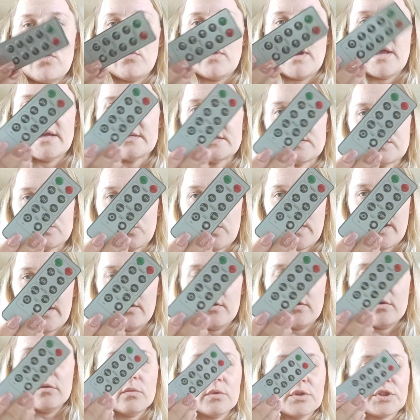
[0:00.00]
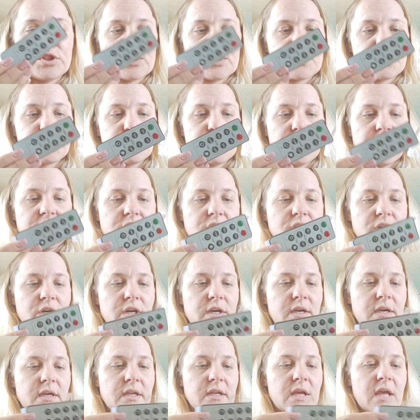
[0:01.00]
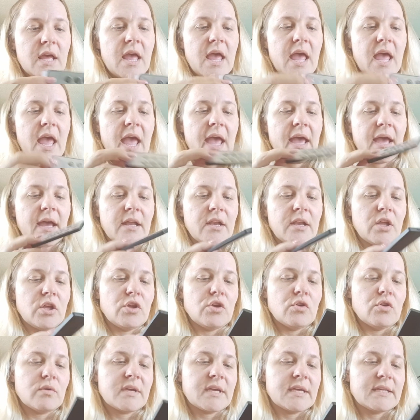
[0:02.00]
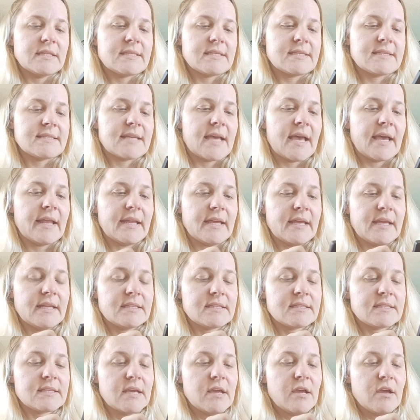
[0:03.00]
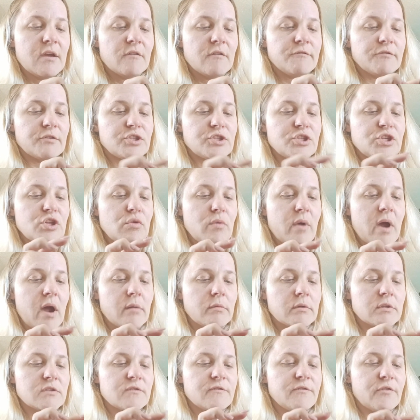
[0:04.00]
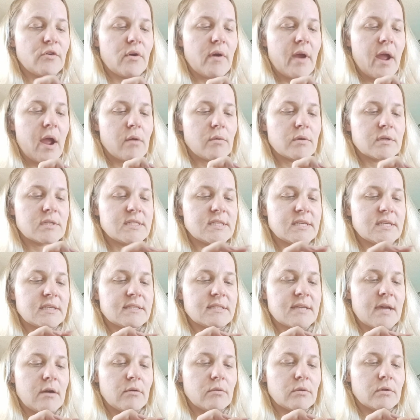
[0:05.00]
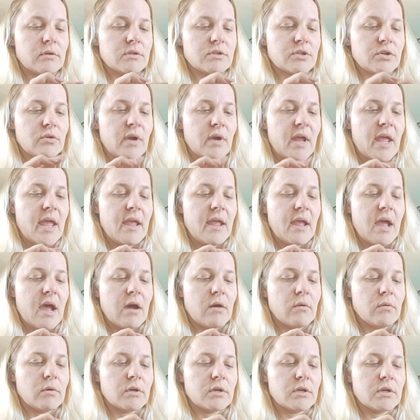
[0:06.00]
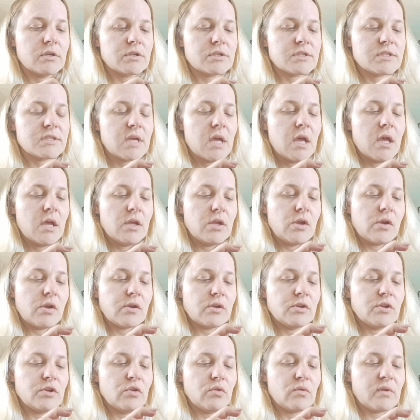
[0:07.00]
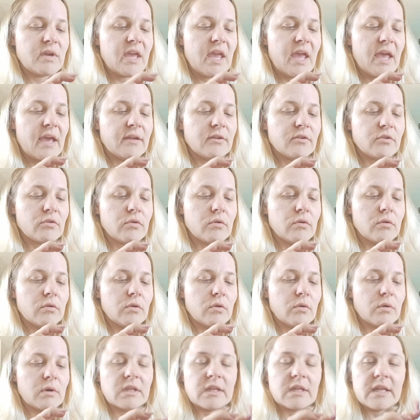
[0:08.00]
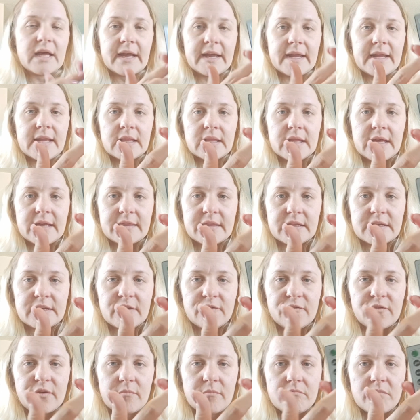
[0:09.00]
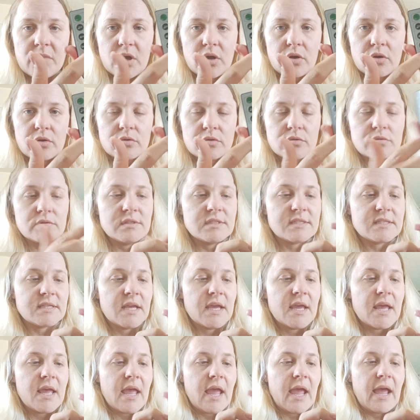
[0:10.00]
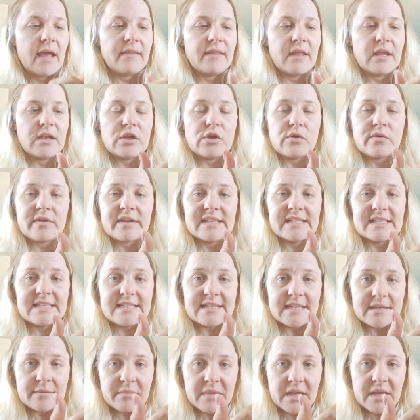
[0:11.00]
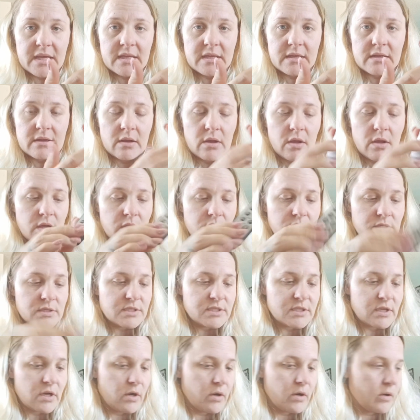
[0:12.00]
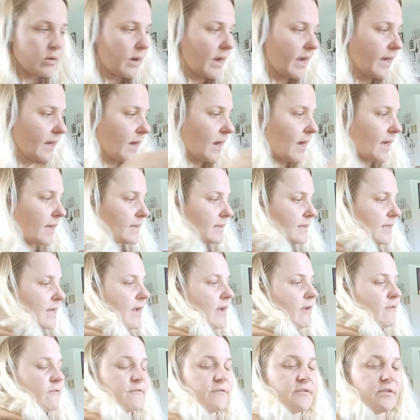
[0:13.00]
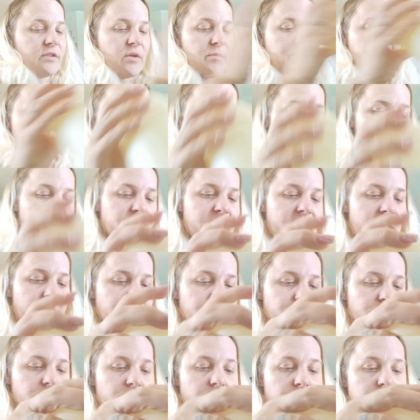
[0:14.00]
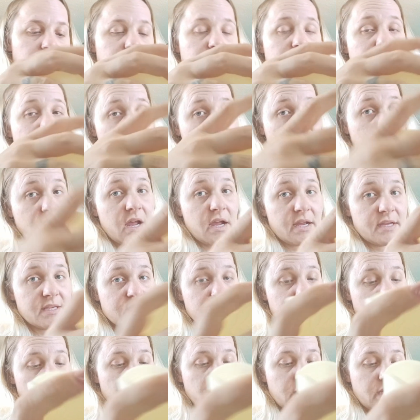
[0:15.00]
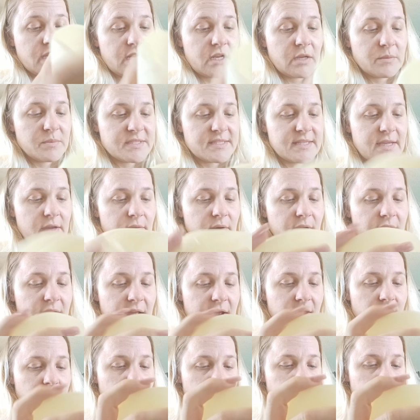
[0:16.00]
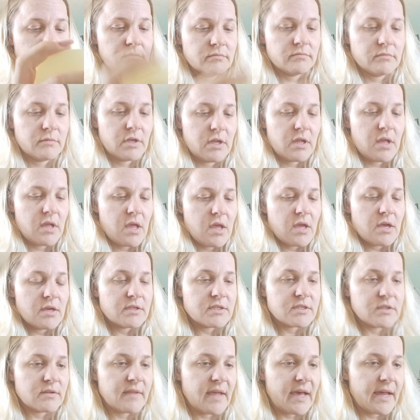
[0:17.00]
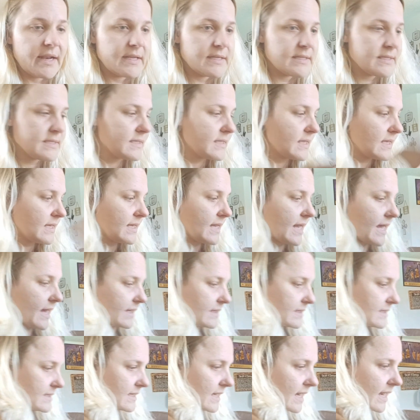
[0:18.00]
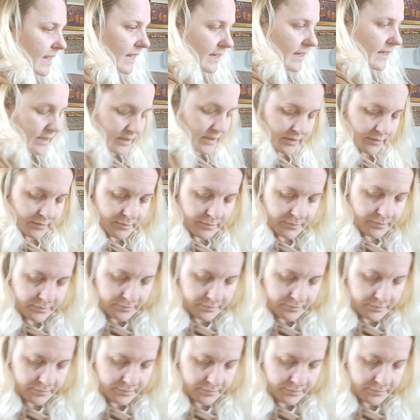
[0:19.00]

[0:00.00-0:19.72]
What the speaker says: as well, which is pretty good, and you can set it for 2 hours, 4 hours, 6 hours, or 8 hours. You can do candle or light, like the different modes, and then you can dim it. So I got that for the back bathroom. Malachi is starting to get upset right now. So that is the next item.